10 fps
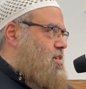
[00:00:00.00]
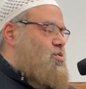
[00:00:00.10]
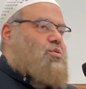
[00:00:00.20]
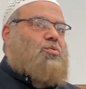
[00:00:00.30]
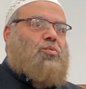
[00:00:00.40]

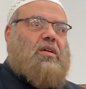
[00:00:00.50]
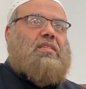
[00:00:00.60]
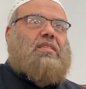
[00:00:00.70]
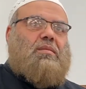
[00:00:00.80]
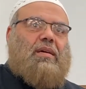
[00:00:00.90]
So
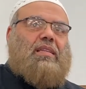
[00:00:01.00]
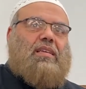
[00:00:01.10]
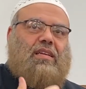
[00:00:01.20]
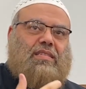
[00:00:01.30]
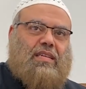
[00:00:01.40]
once the
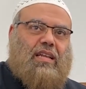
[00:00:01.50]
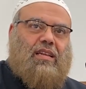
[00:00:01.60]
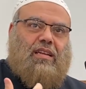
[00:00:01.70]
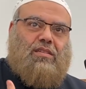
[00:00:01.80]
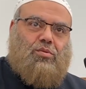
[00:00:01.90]
matter is
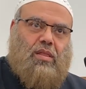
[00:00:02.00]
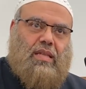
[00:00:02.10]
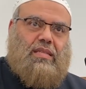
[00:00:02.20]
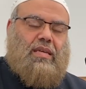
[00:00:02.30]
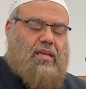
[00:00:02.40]
clear and it's
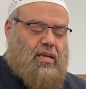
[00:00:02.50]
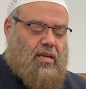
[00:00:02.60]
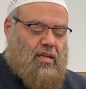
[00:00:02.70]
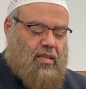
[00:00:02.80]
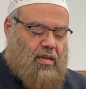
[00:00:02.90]
authentic,
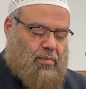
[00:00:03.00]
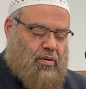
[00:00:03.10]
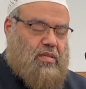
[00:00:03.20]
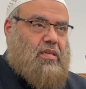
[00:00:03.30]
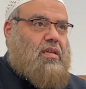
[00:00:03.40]
then a
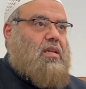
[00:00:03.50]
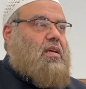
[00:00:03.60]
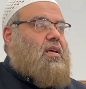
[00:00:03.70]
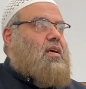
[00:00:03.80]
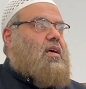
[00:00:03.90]

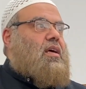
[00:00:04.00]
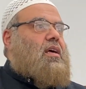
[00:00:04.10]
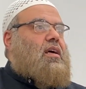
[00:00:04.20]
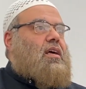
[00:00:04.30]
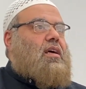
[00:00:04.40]
person,
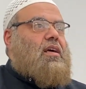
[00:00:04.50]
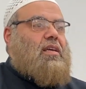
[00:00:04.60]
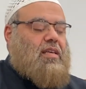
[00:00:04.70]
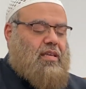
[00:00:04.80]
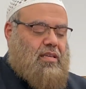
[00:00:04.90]

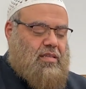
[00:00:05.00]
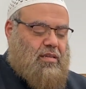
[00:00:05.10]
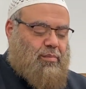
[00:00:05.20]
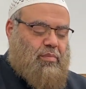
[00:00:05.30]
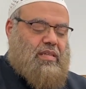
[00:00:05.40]
he
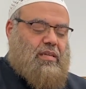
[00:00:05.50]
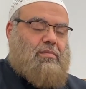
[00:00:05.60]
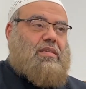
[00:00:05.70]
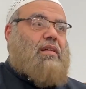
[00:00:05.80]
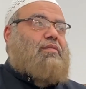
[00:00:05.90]
submits
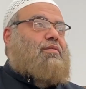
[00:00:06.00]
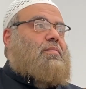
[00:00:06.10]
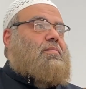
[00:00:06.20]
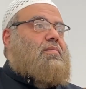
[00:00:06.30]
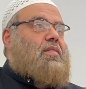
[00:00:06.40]
himself.
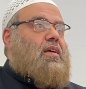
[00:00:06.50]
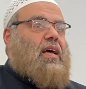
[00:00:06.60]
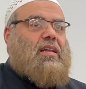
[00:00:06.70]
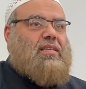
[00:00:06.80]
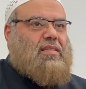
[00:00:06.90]

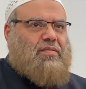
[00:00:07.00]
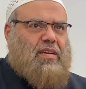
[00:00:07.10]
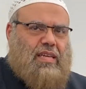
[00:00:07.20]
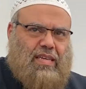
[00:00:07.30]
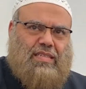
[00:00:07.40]
And it's a
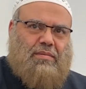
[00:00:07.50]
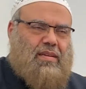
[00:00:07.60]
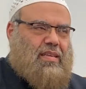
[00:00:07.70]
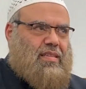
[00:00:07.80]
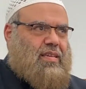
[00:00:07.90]
very easy
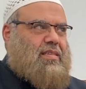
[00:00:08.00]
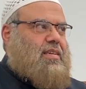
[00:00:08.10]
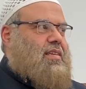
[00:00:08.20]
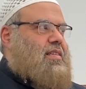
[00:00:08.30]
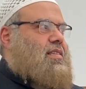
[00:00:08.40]
matter. It
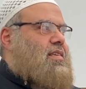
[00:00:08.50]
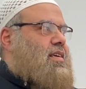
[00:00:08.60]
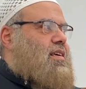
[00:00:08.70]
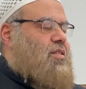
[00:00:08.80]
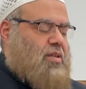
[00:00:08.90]
doesn't need
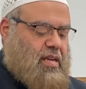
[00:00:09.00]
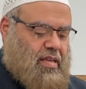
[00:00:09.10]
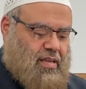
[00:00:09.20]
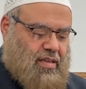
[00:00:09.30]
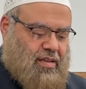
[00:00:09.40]

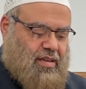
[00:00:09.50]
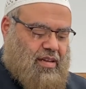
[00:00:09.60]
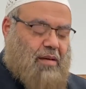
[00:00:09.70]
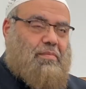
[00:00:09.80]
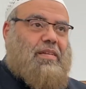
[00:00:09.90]
really a
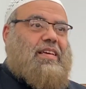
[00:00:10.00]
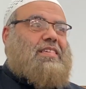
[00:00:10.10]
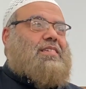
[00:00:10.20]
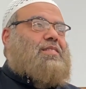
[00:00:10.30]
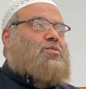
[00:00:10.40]

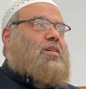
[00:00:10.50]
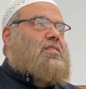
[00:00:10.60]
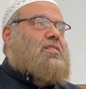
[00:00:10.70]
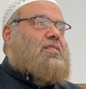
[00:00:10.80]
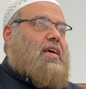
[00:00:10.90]
complication to
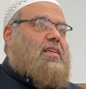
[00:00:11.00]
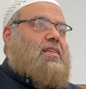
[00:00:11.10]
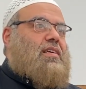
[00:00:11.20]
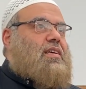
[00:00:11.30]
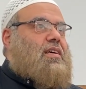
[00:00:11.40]
understand.